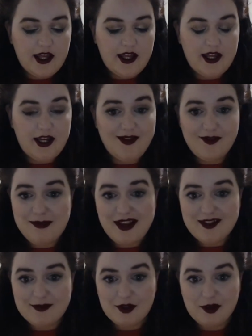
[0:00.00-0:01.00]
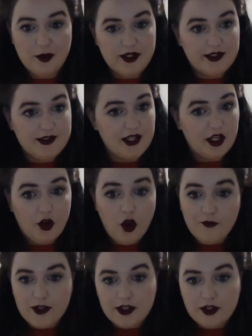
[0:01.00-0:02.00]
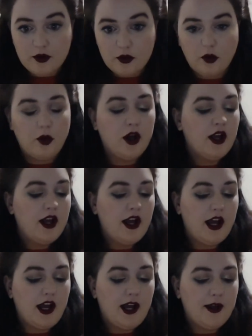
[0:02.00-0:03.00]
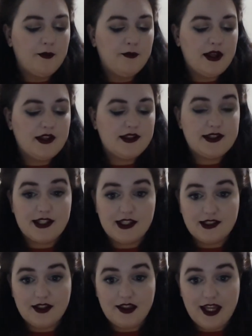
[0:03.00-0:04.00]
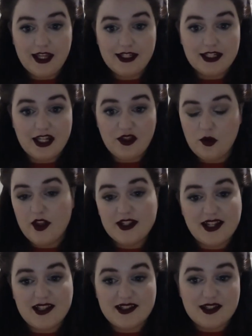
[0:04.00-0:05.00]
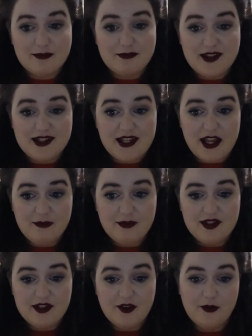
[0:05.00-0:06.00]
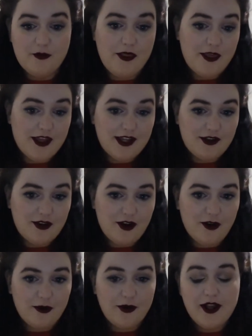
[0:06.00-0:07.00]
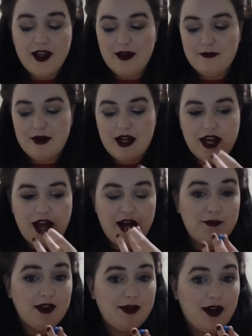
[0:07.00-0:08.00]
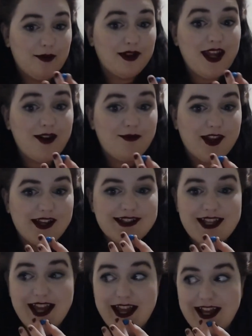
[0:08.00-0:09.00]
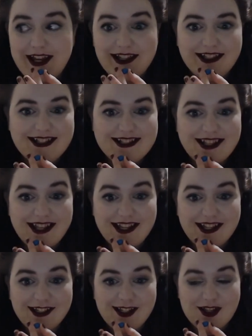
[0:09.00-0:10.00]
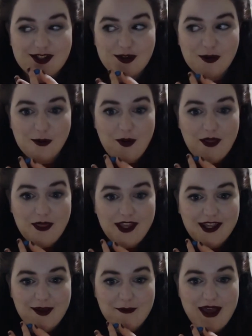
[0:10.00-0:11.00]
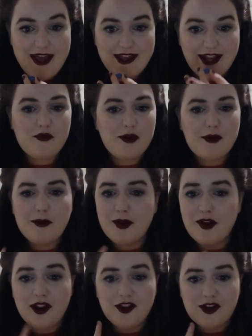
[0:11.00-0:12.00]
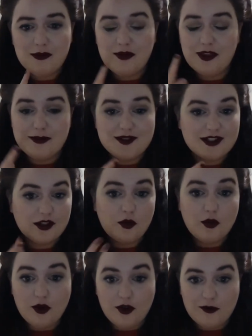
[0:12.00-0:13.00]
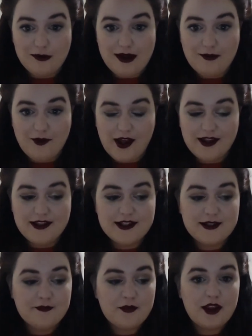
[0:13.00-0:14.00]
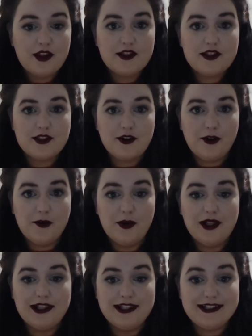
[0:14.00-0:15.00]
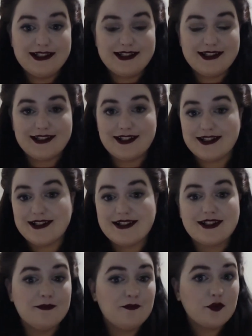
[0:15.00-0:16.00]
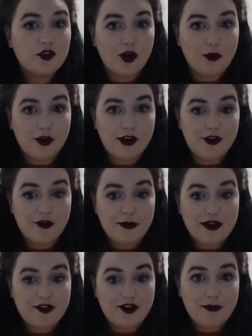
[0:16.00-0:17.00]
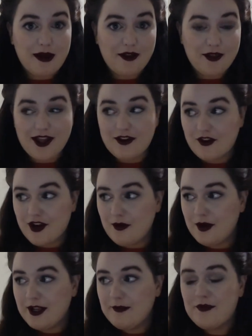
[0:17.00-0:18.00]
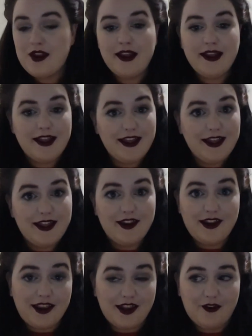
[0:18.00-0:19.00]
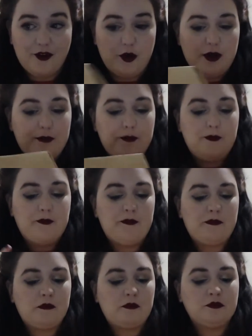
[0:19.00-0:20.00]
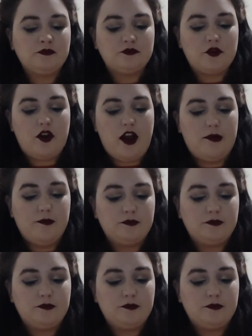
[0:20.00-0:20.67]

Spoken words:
And even my husband, who is not vegan at all, said that he thought they taste the same. So there you go. But anyway, I'm gonna have this and let's get into the bag. Probably gonna end up with lipstick all over my face, so let's just not worry too much about that, shall we? And get into it. Right,